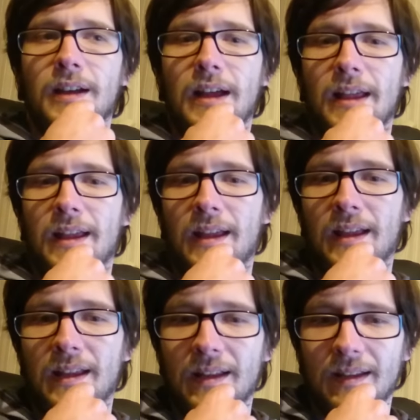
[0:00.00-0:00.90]

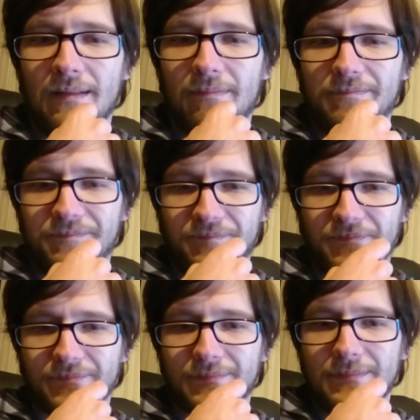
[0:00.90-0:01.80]
Uh,
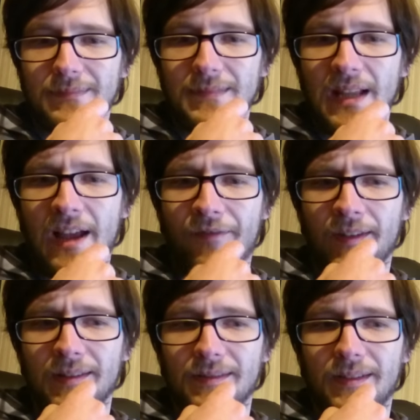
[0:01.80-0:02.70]
I
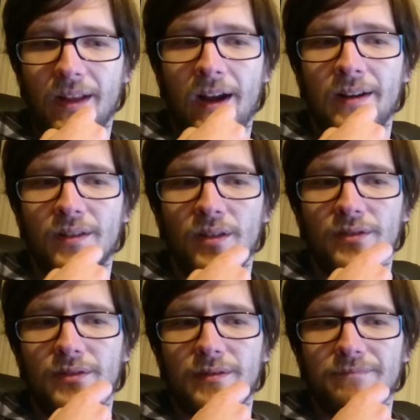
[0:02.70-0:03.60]
think there are not